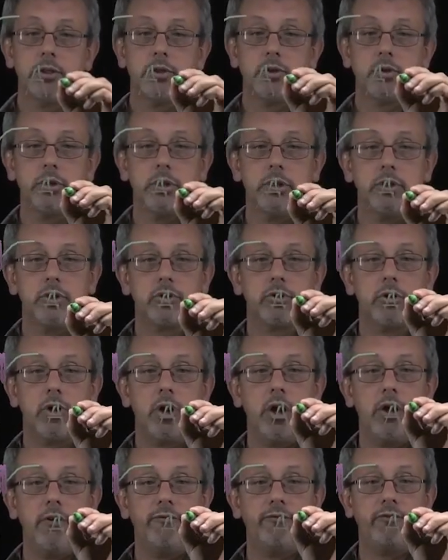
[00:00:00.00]
So these are
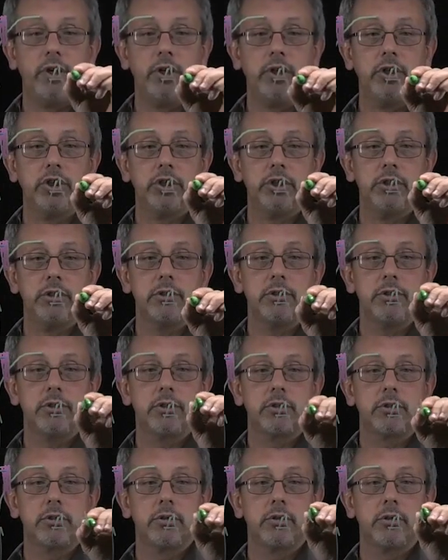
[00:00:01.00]
all functions